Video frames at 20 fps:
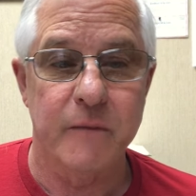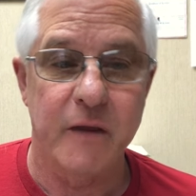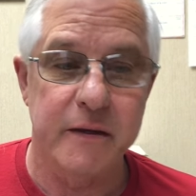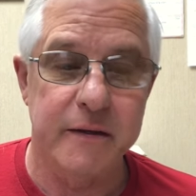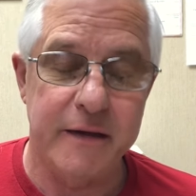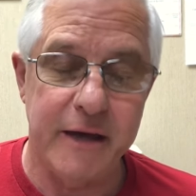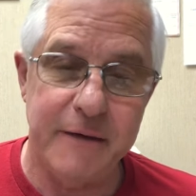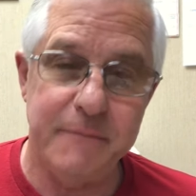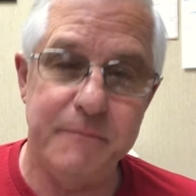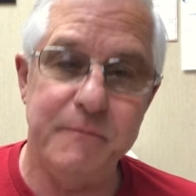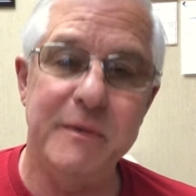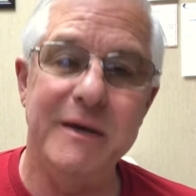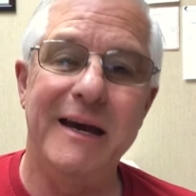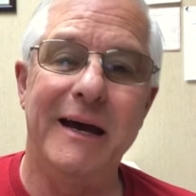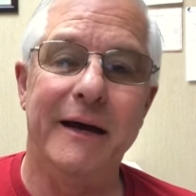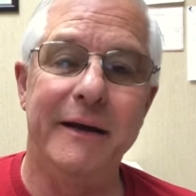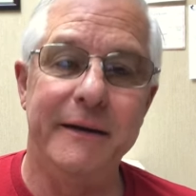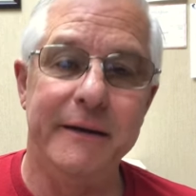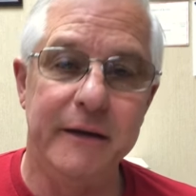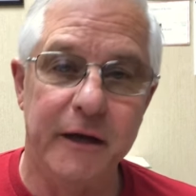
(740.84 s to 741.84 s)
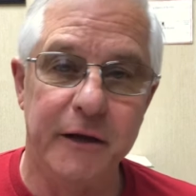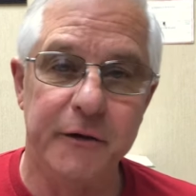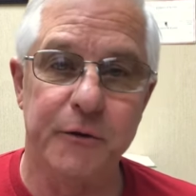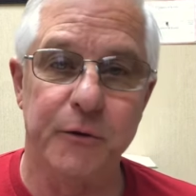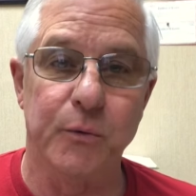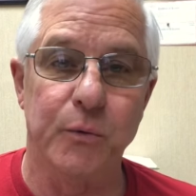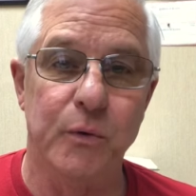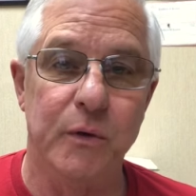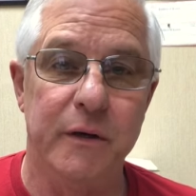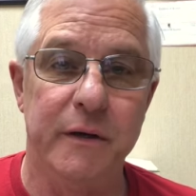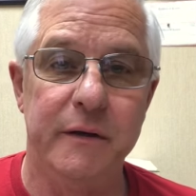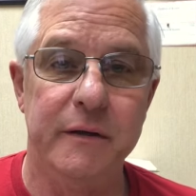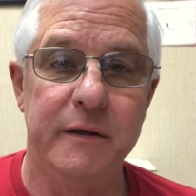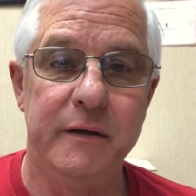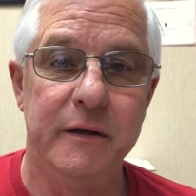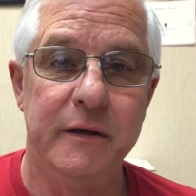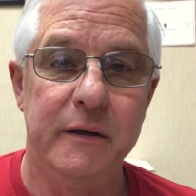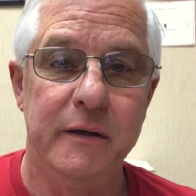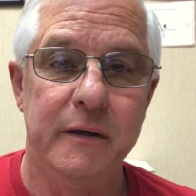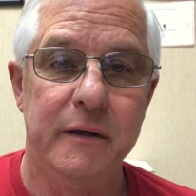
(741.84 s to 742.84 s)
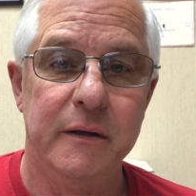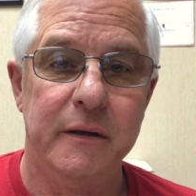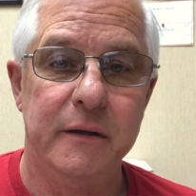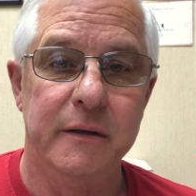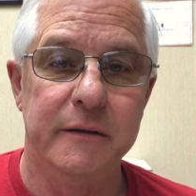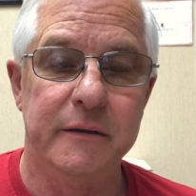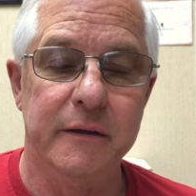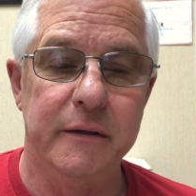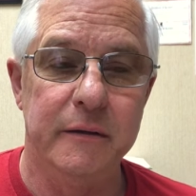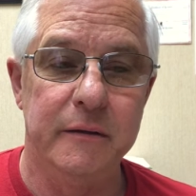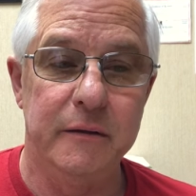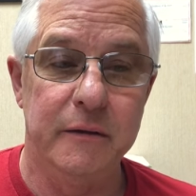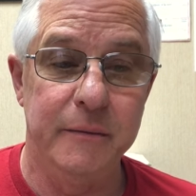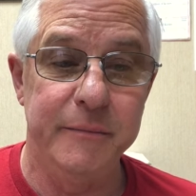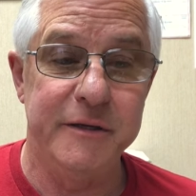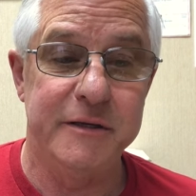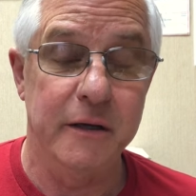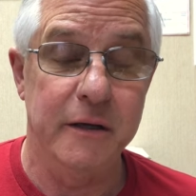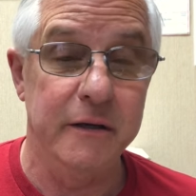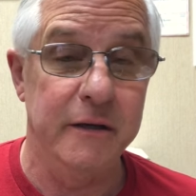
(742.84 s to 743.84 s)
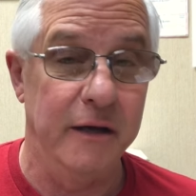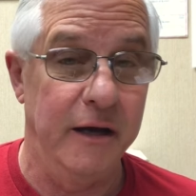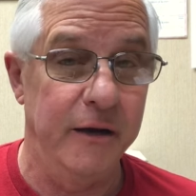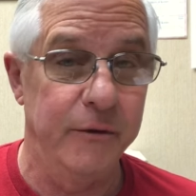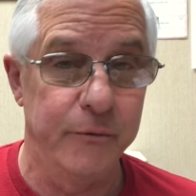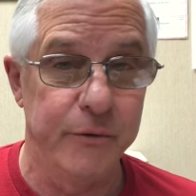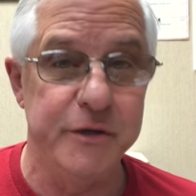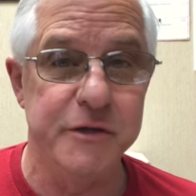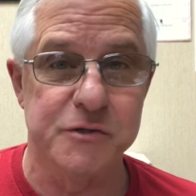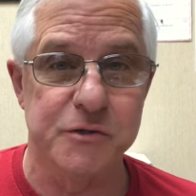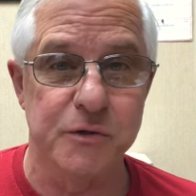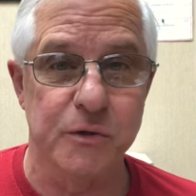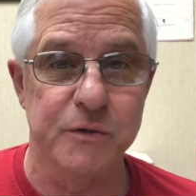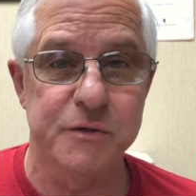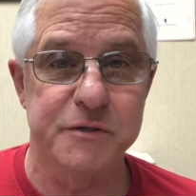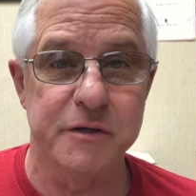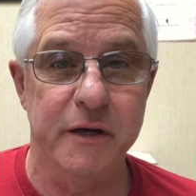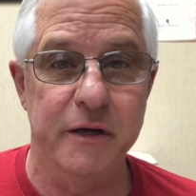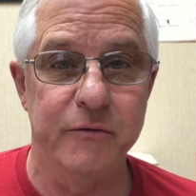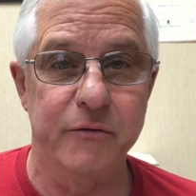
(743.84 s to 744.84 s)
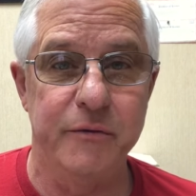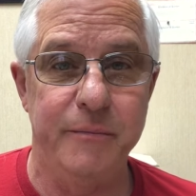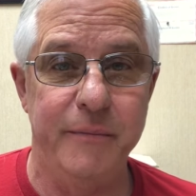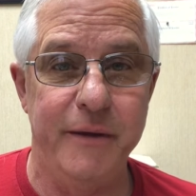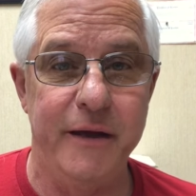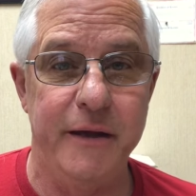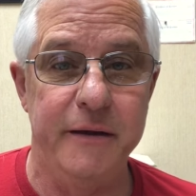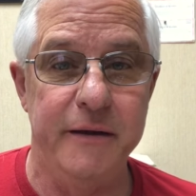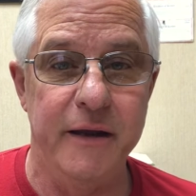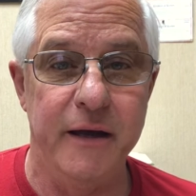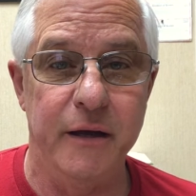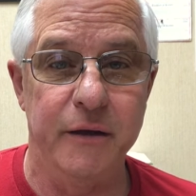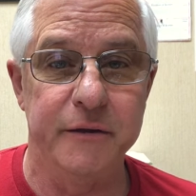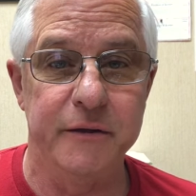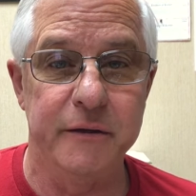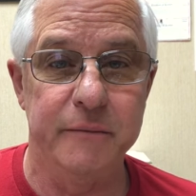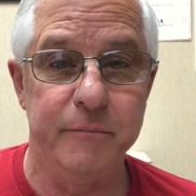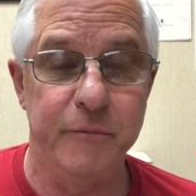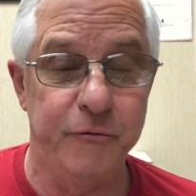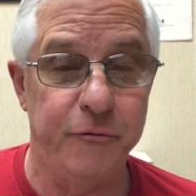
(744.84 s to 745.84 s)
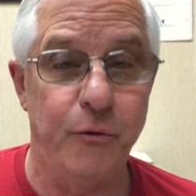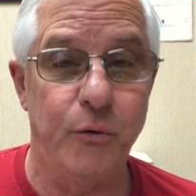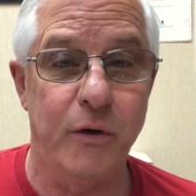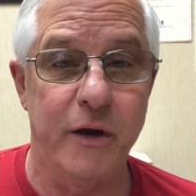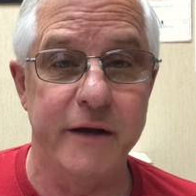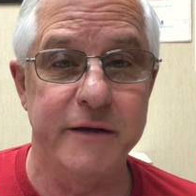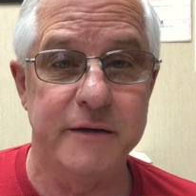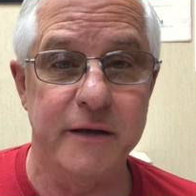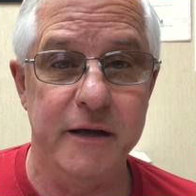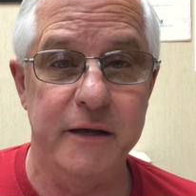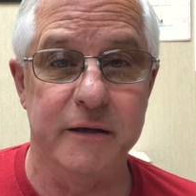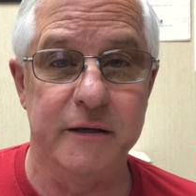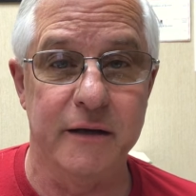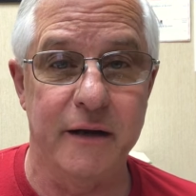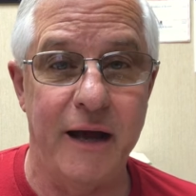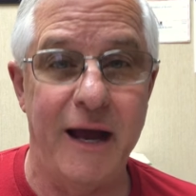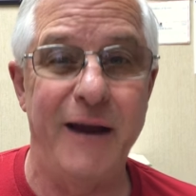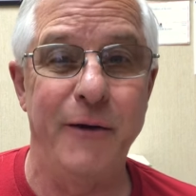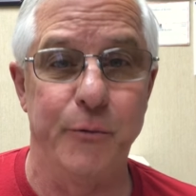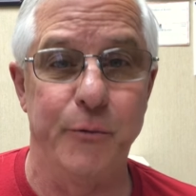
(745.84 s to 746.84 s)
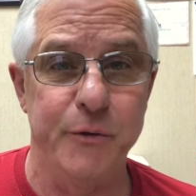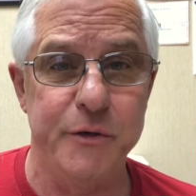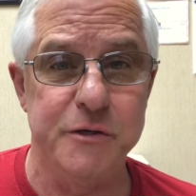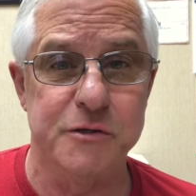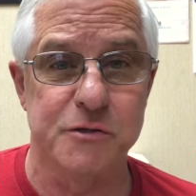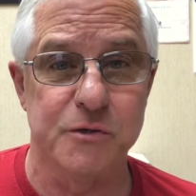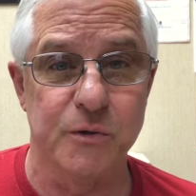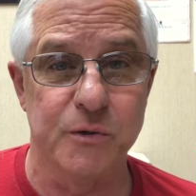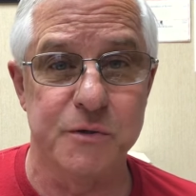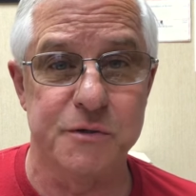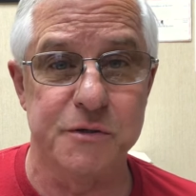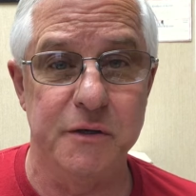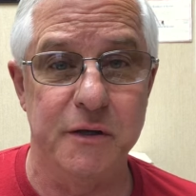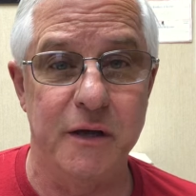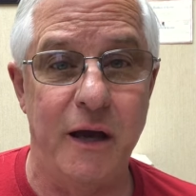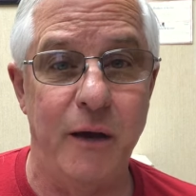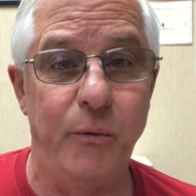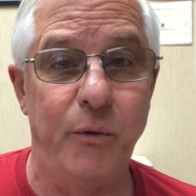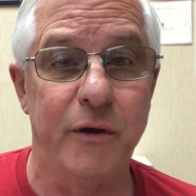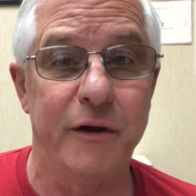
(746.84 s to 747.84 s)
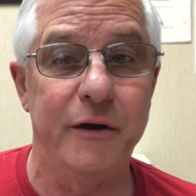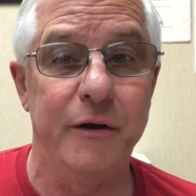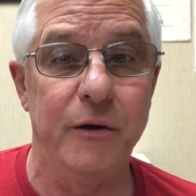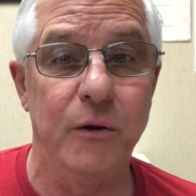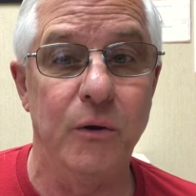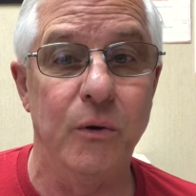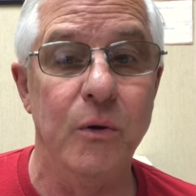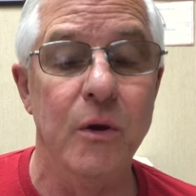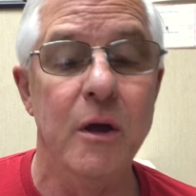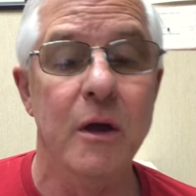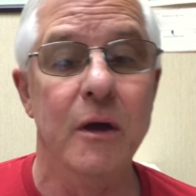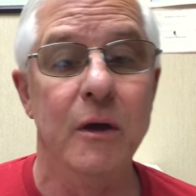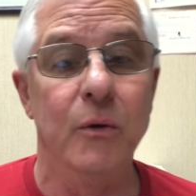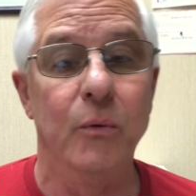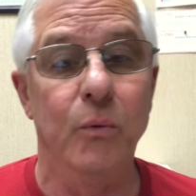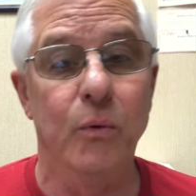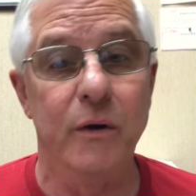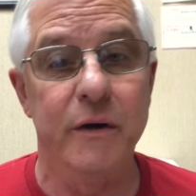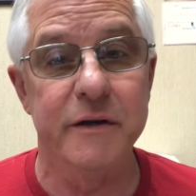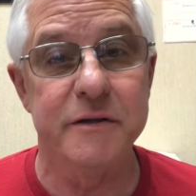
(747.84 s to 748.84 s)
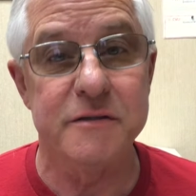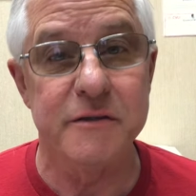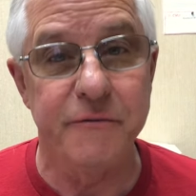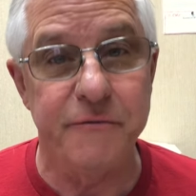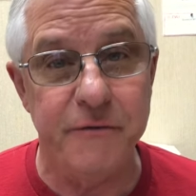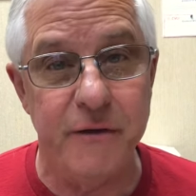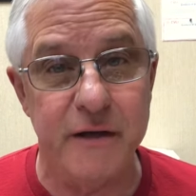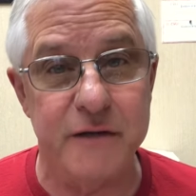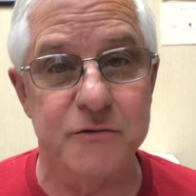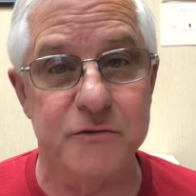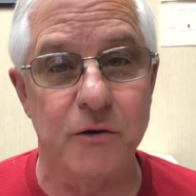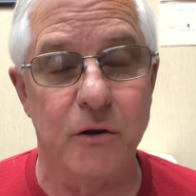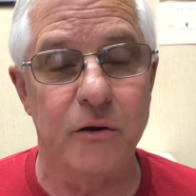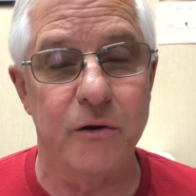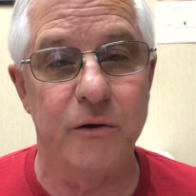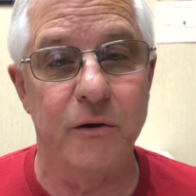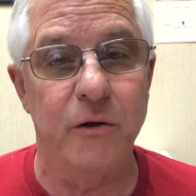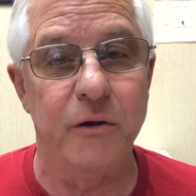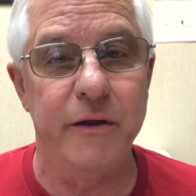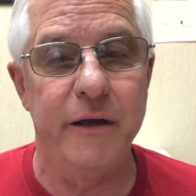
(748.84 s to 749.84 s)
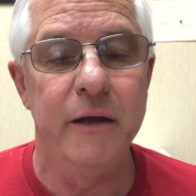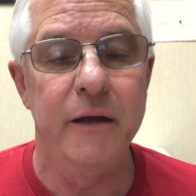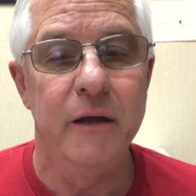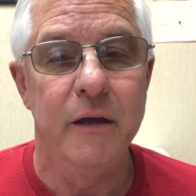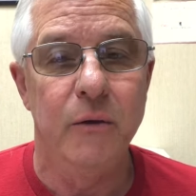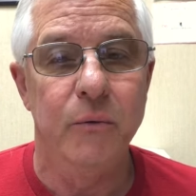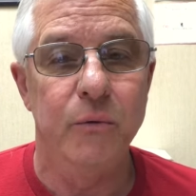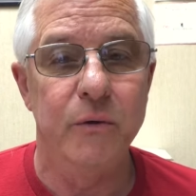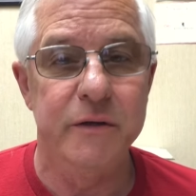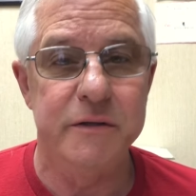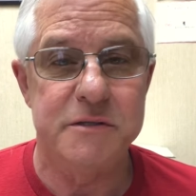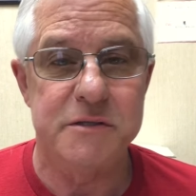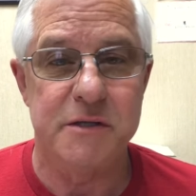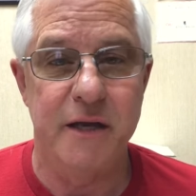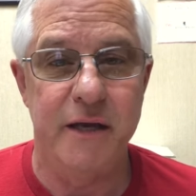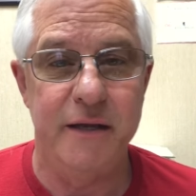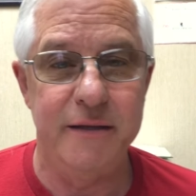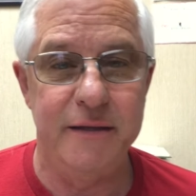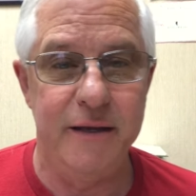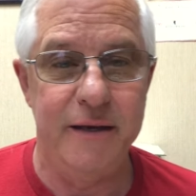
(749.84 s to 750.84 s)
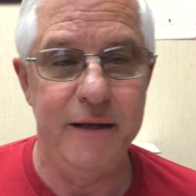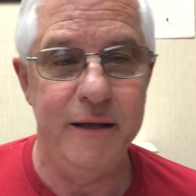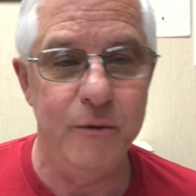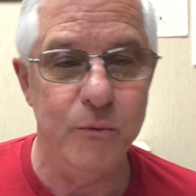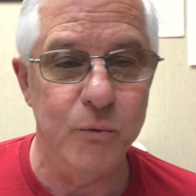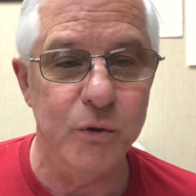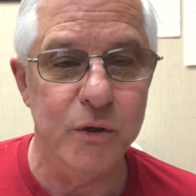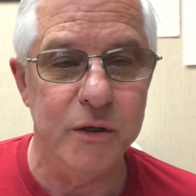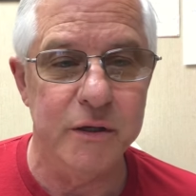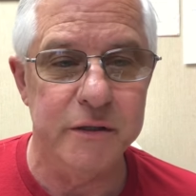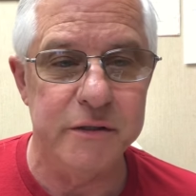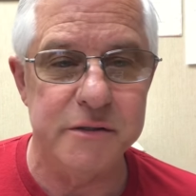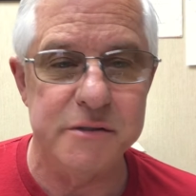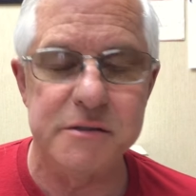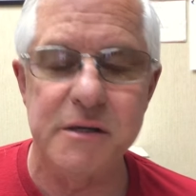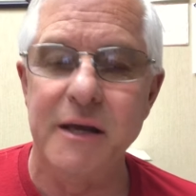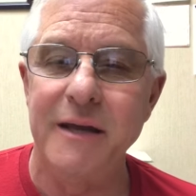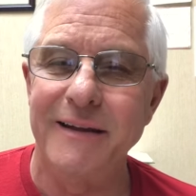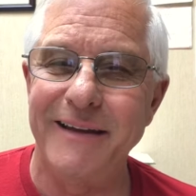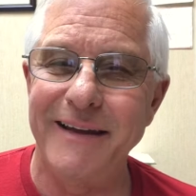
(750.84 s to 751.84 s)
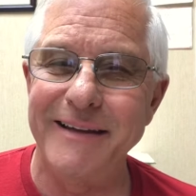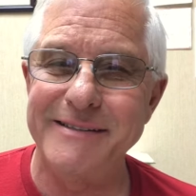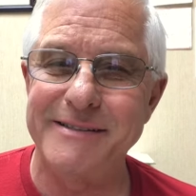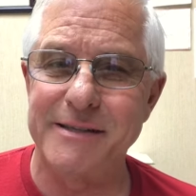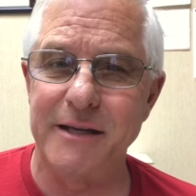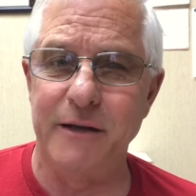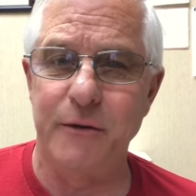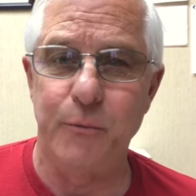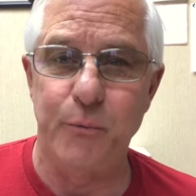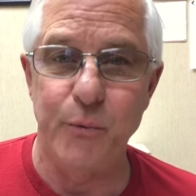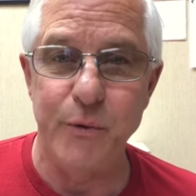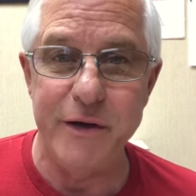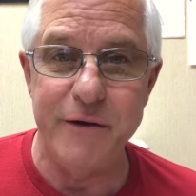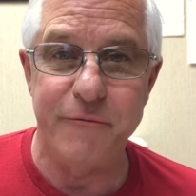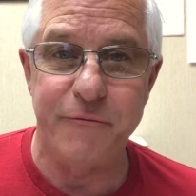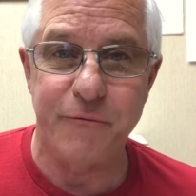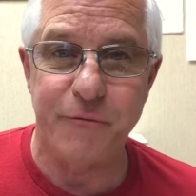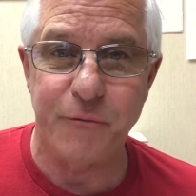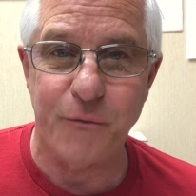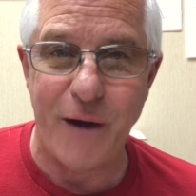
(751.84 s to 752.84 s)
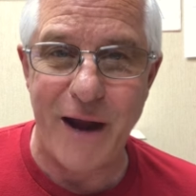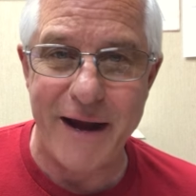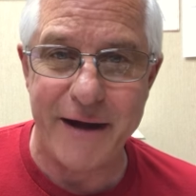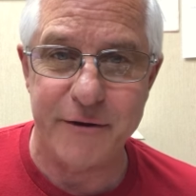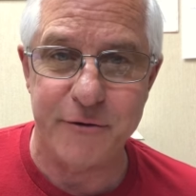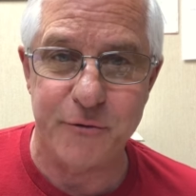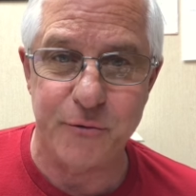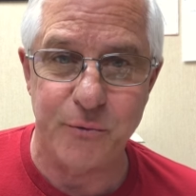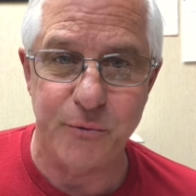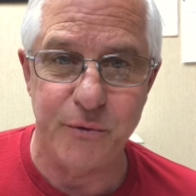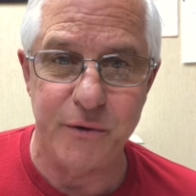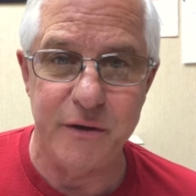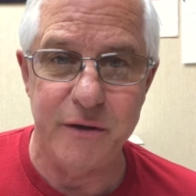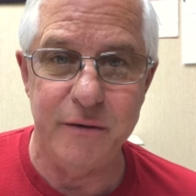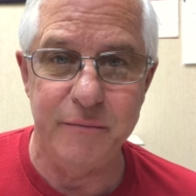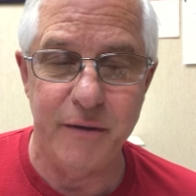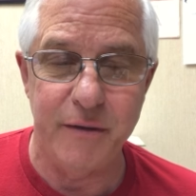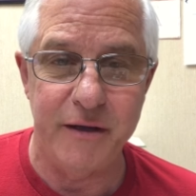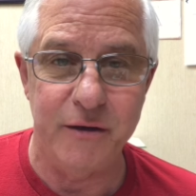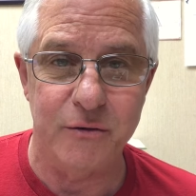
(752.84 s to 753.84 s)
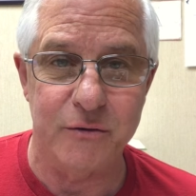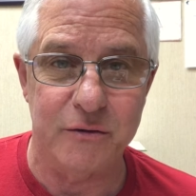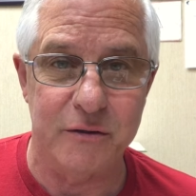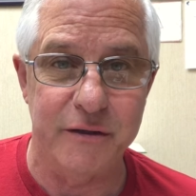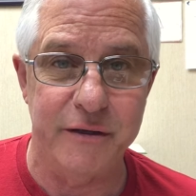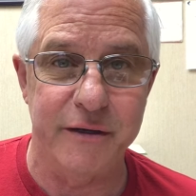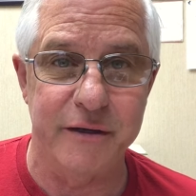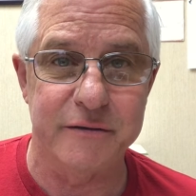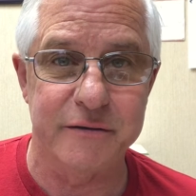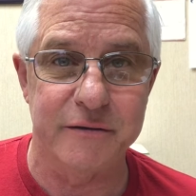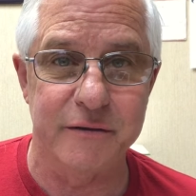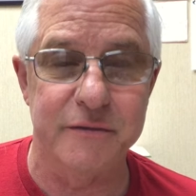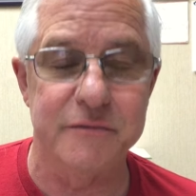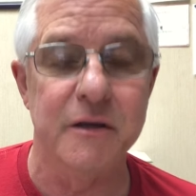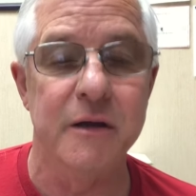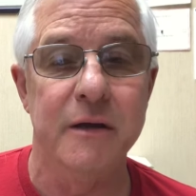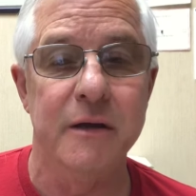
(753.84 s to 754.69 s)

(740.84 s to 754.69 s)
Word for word: Gave me another one that, let me tell you, I research every med now that before I take it, I research it. I want to know what its effects are and all that. Well, it said that it was, they said refractory, Mayo Clinic says,